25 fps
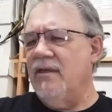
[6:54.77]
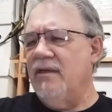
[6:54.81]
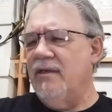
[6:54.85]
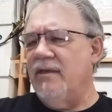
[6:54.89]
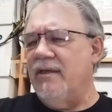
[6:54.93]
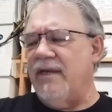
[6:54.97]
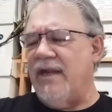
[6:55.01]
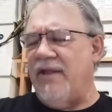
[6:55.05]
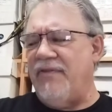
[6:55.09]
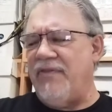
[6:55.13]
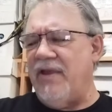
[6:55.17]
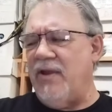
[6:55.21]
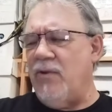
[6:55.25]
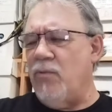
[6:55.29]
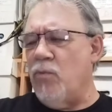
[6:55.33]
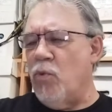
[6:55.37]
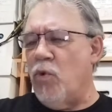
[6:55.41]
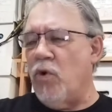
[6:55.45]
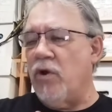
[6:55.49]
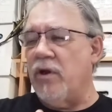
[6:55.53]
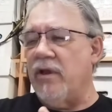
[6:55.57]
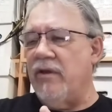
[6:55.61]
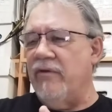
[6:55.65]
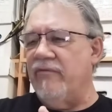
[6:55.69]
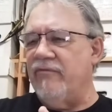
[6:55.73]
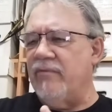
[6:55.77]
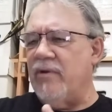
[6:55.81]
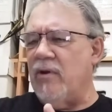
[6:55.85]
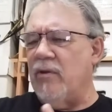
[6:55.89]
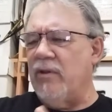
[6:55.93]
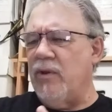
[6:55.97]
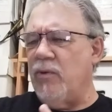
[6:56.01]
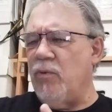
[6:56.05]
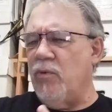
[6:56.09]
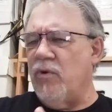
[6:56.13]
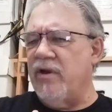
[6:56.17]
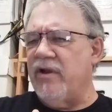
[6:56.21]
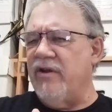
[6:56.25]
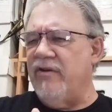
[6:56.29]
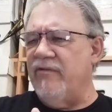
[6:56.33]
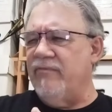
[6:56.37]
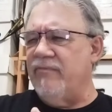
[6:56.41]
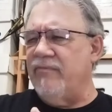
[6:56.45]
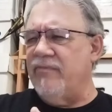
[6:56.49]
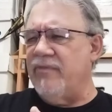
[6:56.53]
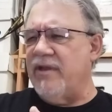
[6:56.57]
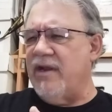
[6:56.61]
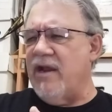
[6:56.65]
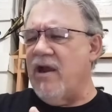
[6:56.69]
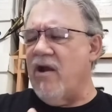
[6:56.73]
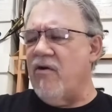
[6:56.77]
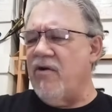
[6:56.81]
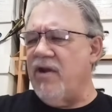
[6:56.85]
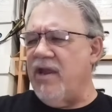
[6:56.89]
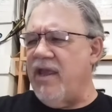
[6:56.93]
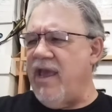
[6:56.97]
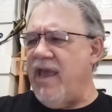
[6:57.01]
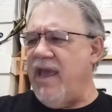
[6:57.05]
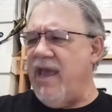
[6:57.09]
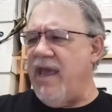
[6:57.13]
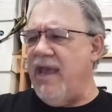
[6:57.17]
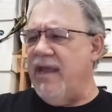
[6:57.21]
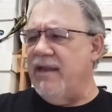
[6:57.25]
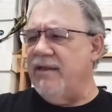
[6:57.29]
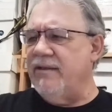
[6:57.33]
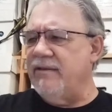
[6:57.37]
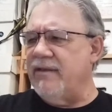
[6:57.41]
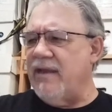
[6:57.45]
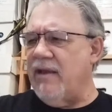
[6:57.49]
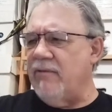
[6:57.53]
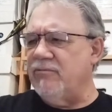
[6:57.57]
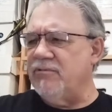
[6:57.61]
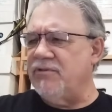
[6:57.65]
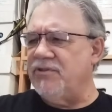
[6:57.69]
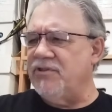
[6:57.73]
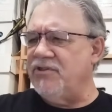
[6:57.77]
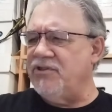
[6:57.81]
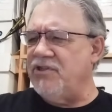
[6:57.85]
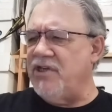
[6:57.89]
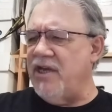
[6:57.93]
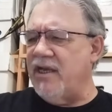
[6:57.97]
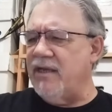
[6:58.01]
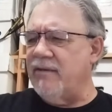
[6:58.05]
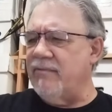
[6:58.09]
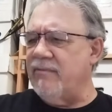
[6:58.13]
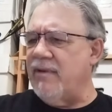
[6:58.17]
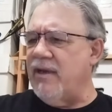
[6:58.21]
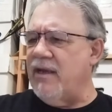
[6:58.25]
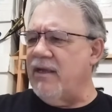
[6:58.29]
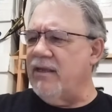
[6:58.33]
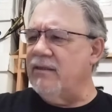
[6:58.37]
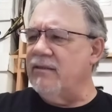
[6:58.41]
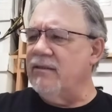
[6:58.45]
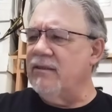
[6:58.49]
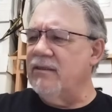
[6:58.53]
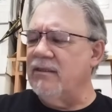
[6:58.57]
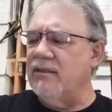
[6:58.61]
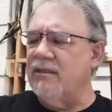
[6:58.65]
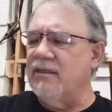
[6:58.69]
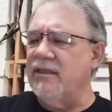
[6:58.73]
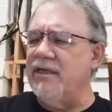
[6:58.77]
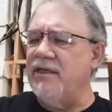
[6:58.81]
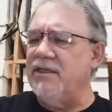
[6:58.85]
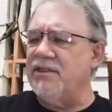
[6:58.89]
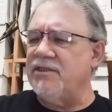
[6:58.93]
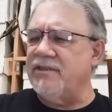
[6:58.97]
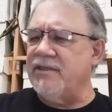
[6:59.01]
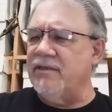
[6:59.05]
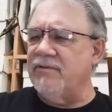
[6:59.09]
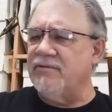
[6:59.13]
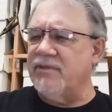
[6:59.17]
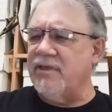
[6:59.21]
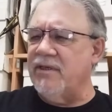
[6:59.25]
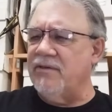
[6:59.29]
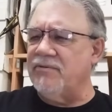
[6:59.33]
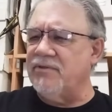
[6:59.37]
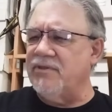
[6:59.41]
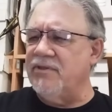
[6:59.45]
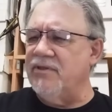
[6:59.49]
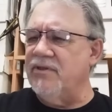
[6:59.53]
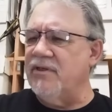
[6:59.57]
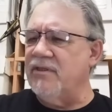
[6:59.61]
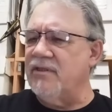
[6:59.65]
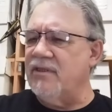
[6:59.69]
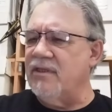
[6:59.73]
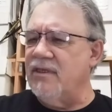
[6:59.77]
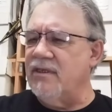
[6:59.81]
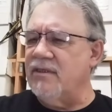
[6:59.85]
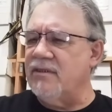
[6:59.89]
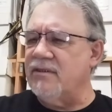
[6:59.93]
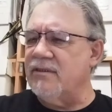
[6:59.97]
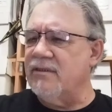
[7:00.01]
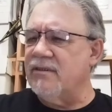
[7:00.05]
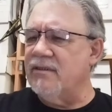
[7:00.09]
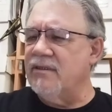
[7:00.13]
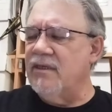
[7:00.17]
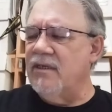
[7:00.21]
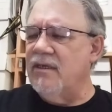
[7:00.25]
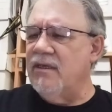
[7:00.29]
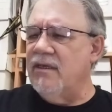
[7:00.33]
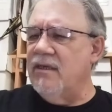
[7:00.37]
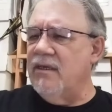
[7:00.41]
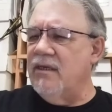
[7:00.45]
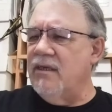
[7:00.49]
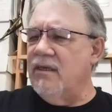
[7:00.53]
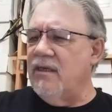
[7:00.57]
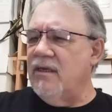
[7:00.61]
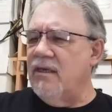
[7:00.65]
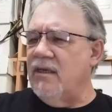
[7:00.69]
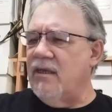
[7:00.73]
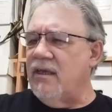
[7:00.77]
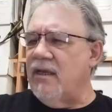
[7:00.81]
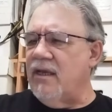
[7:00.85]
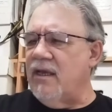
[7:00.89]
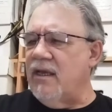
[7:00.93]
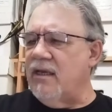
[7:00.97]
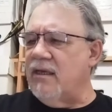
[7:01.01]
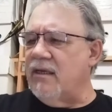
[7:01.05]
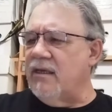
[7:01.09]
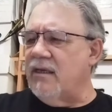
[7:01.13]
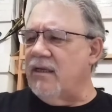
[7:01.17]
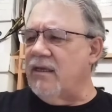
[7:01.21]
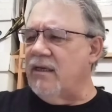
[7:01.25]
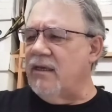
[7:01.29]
And I think only one of them that I already had. I was checking my list as I was doing this, and